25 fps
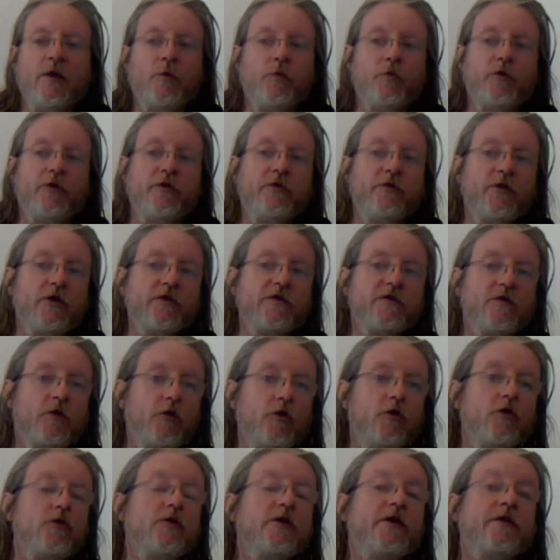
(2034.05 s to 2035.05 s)
We're not
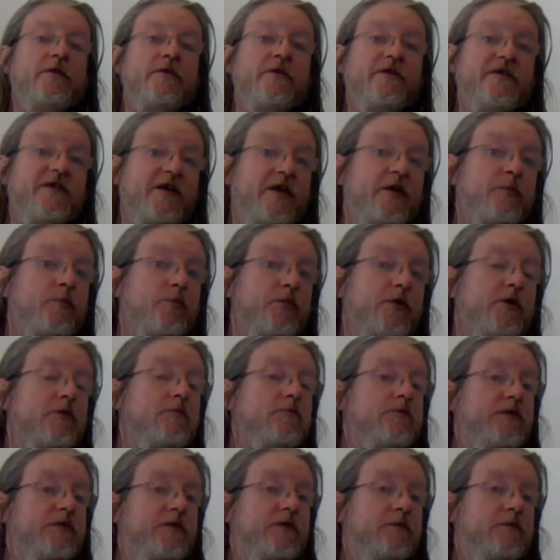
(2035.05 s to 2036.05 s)
all in the same
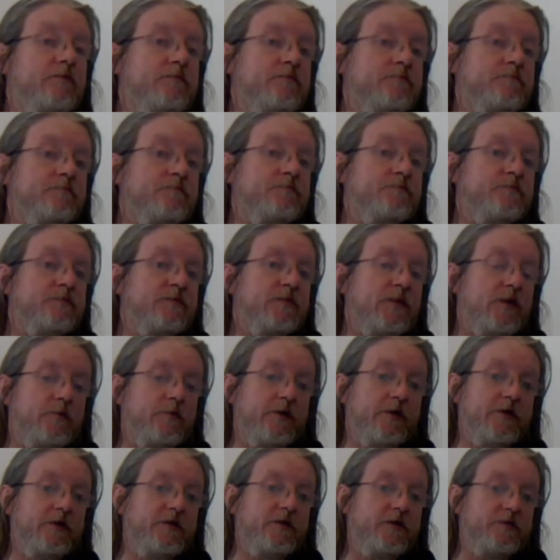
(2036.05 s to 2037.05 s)
boat, all
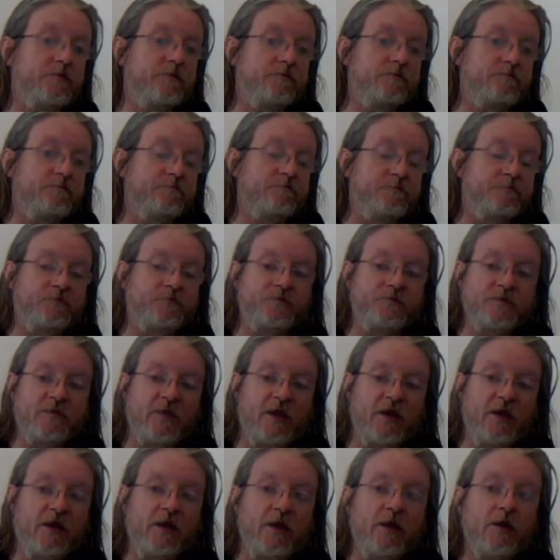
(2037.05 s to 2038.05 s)
right?
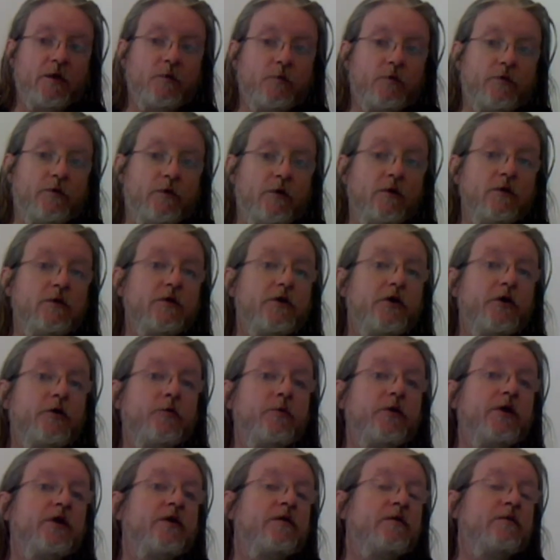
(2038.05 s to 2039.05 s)
We're all
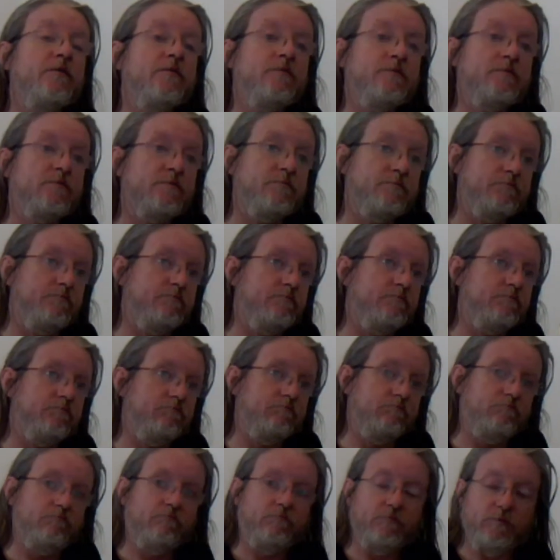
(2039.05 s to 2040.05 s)
going
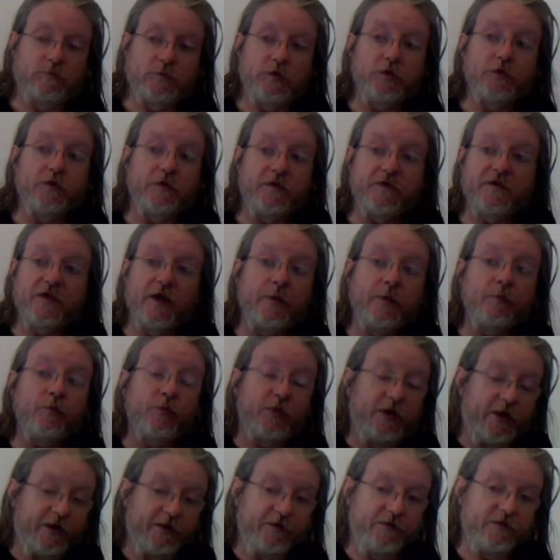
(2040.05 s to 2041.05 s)
to the same
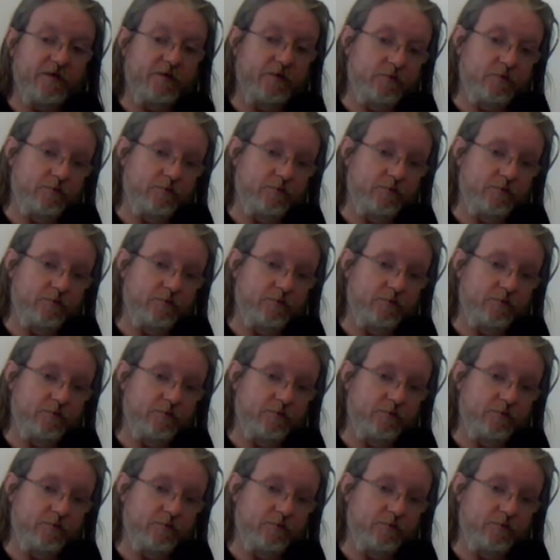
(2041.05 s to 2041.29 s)
place.